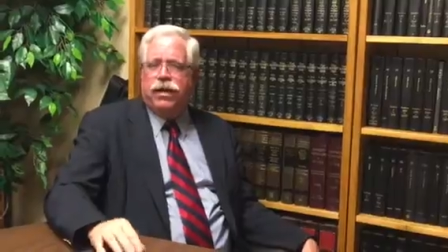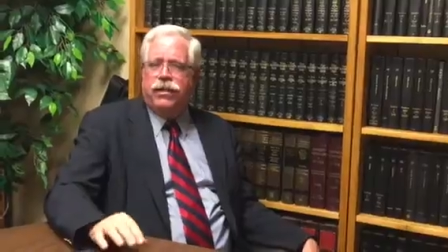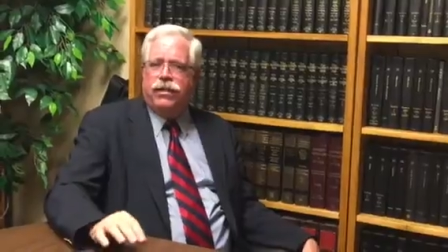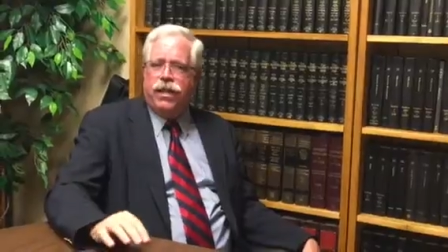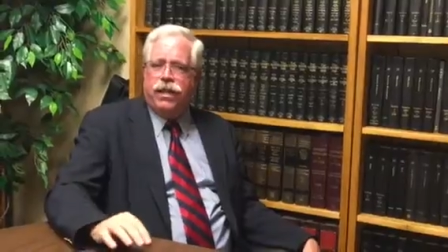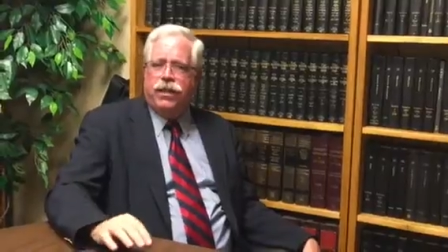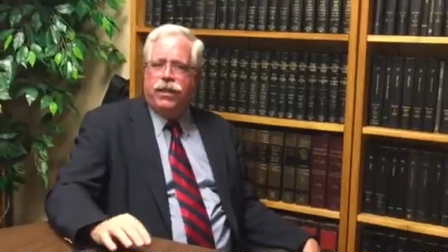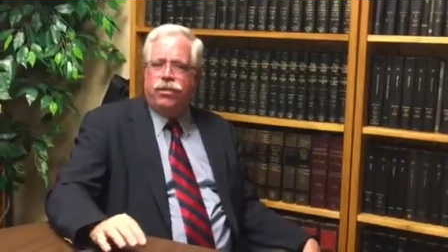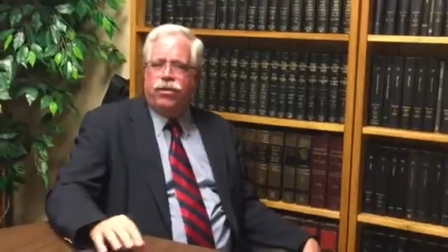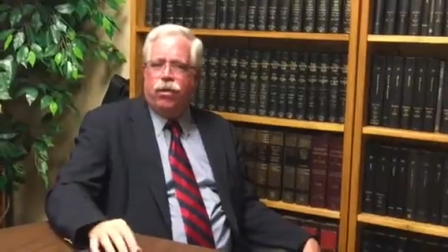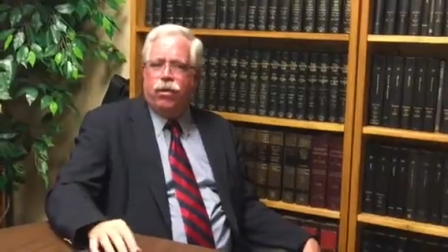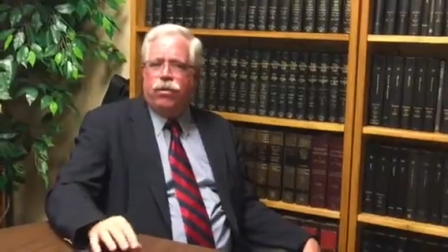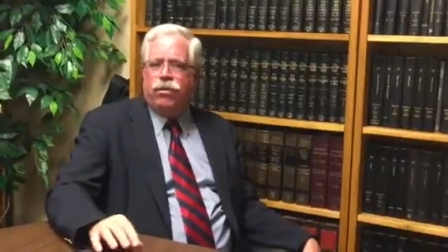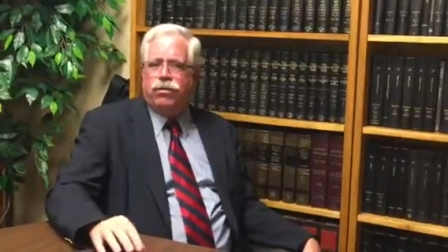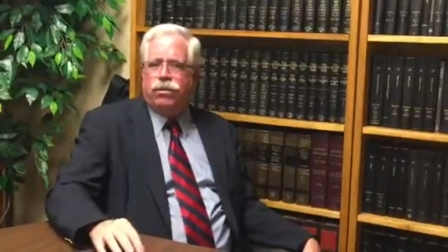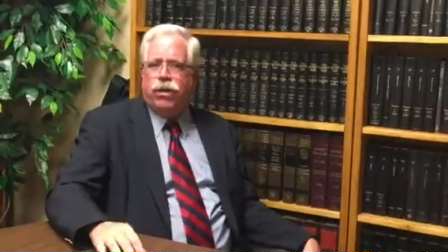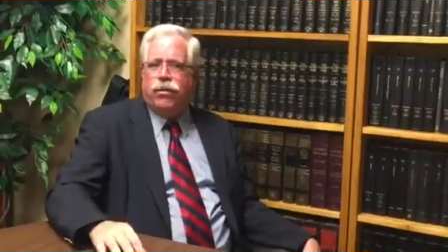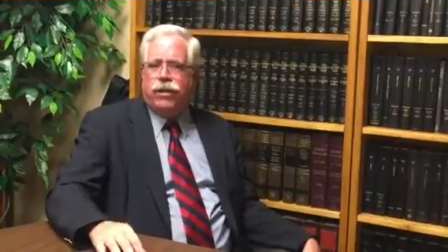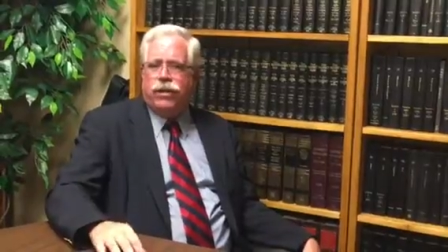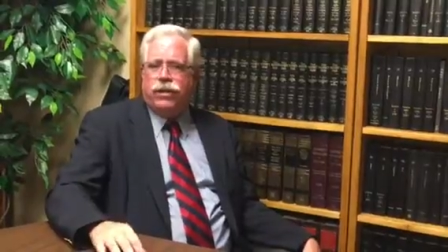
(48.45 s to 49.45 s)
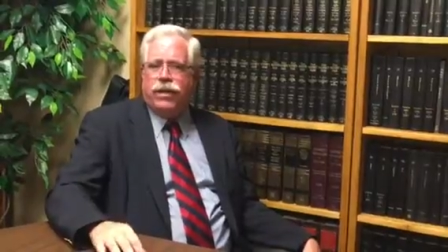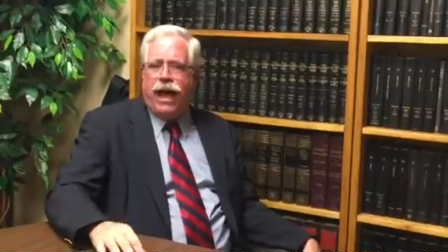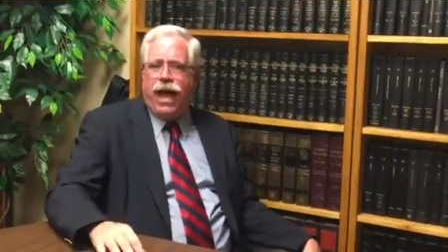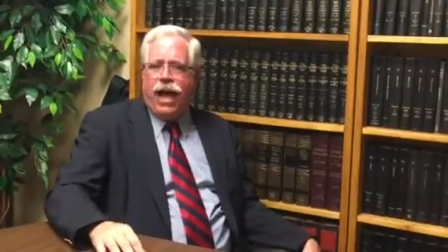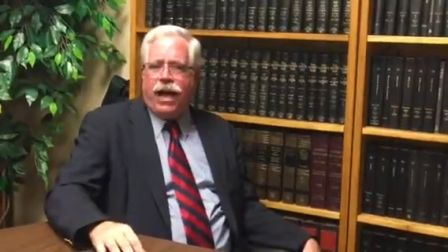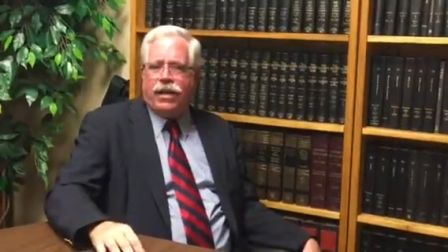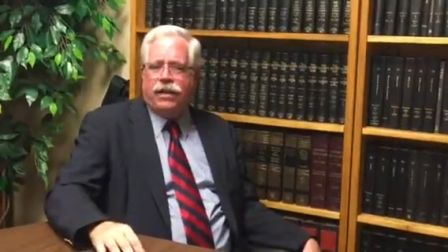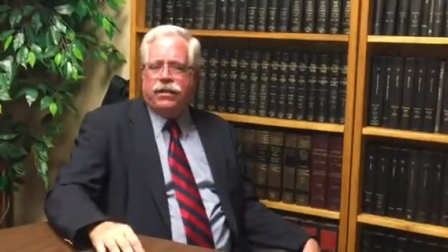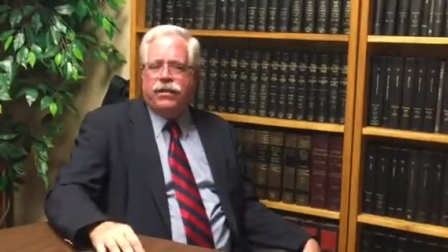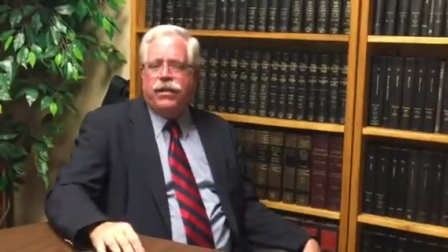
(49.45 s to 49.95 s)
Then there's also a
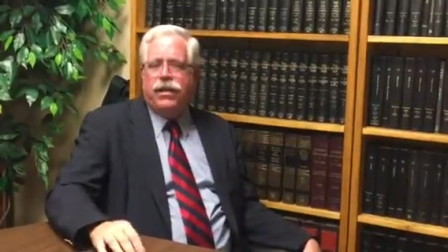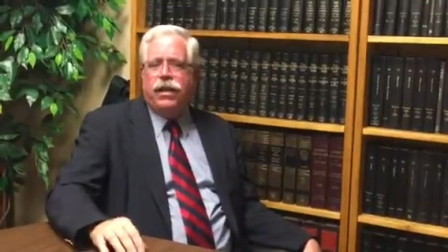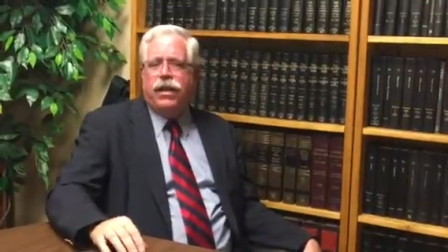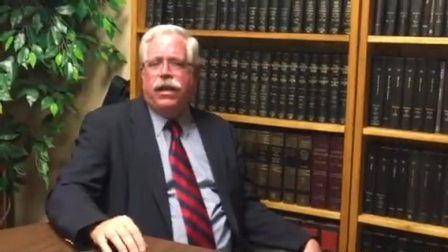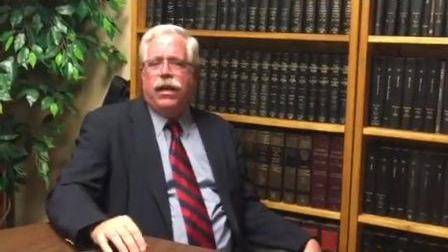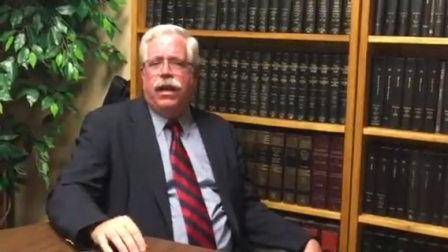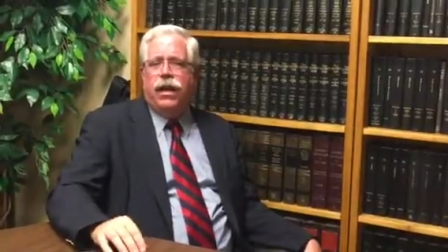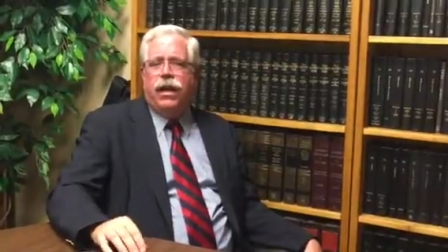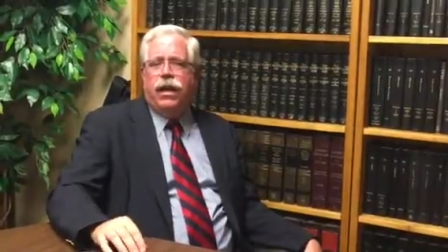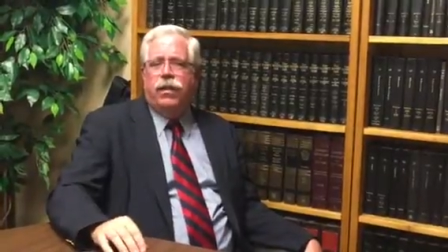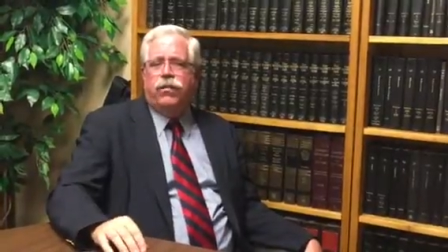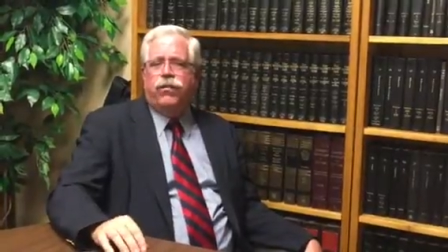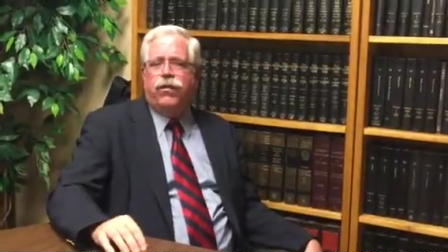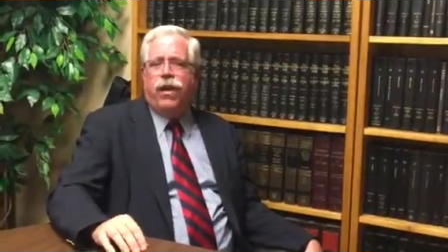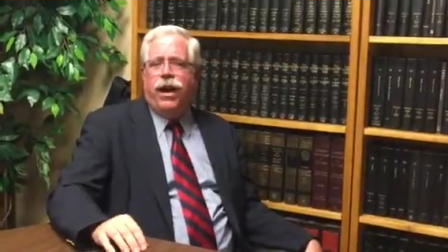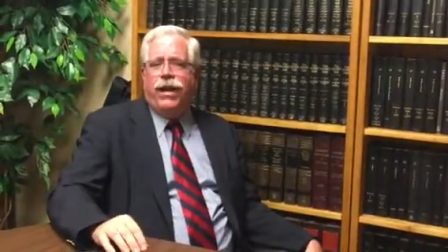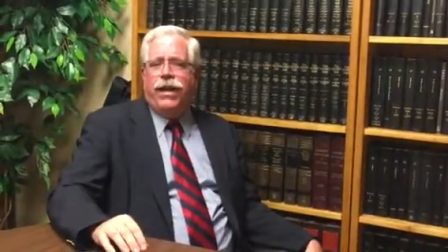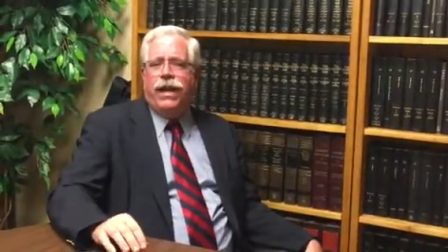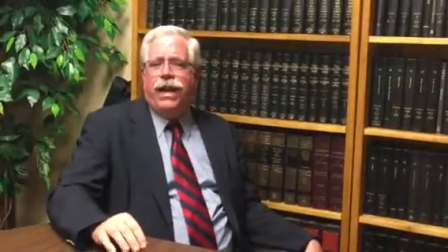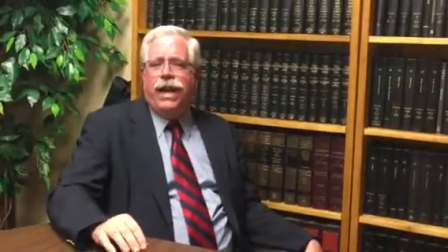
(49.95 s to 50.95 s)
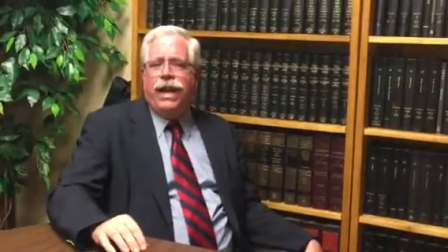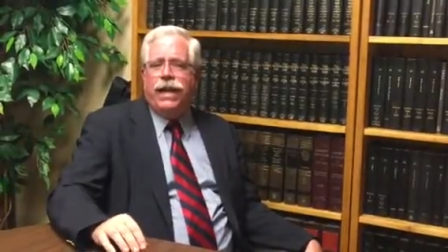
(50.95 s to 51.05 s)
tax for any